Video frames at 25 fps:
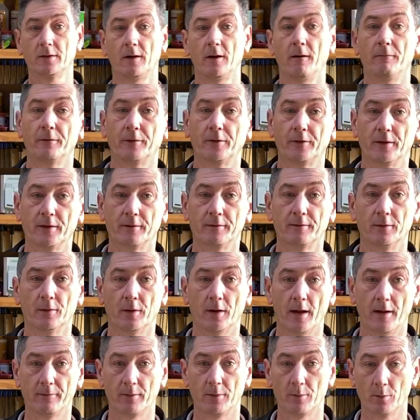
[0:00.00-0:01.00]
obviously
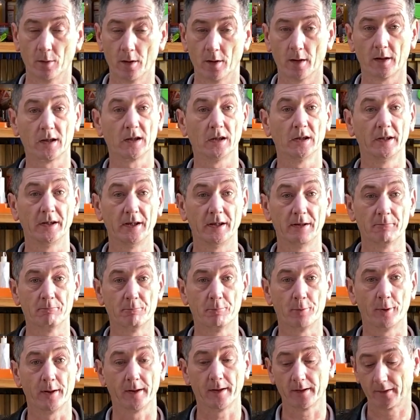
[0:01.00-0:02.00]
for heavy work, cleaning
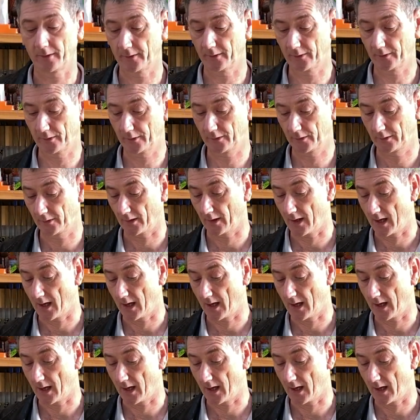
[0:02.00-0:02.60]
bricks,